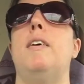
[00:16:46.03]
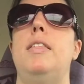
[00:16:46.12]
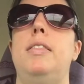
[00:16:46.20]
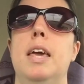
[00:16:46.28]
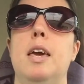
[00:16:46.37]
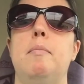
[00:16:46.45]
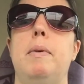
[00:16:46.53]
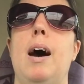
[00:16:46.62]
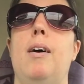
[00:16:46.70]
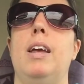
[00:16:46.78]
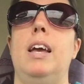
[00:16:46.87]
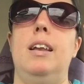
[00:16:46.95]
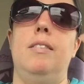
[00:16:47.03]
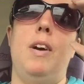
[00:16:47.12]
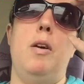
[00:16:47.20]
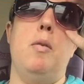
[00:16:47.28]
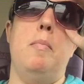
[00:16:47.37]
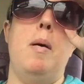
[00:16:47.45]
I think about it, if
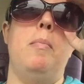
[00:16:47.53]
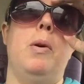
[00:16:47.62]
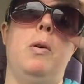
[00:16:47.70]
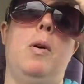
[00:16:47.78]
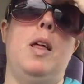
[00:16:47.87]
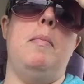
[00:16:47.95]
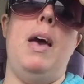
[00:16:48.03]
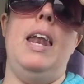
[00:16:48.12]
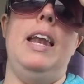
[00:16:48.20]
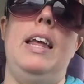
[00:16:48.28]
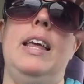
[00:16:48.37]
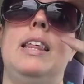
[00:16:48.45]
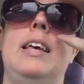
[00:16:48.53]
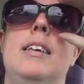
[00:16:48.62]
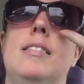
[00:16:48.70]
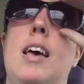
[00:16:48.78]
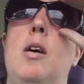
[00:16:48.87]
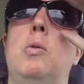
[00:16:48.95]
I remember while I'm editing
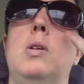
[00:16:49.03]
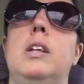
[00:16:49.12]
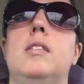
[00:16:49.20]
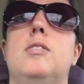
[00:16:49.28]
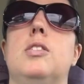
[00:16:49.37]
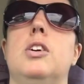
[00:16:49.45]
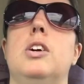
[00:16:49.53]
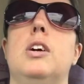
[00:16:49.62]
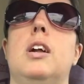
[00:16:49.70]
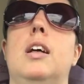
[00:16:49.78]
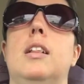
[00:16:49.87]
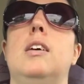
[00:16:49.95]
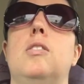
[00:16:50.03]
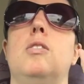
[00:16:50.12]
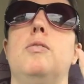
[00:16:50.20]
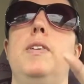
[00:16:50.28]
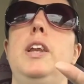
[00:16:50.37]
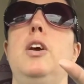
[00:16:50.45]
this, I will insert a
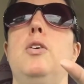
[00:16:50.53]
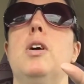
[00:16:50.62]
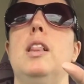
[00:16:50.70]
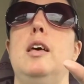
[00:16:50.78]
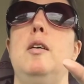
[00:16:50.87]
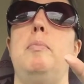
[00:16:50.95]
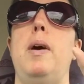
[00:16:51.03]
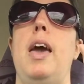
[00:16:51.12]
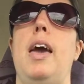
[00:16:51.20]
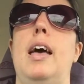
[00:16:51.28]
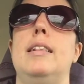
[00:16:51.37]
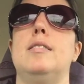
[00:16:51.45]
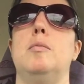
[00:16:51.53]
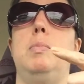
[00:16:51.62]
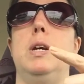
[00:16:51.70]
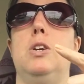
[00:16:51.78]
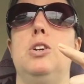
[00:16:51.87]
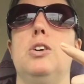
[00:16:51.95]
little video clip and some
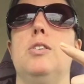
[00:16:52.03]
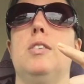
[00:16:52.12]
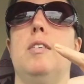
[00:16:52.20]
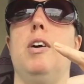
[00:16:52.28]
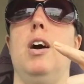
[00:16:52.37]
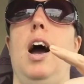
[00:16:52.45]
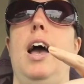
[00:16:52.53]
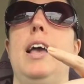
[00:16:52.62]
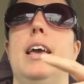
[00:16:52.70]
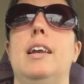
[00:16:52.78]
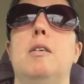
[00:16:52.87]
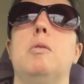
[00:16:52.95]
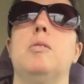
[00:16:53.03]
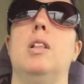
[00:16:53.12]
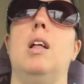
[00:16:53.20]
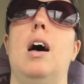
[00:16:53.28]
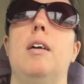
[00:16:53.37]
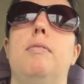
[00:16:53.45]
pictures of our hike, and it was a
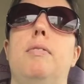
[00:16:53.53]
lot of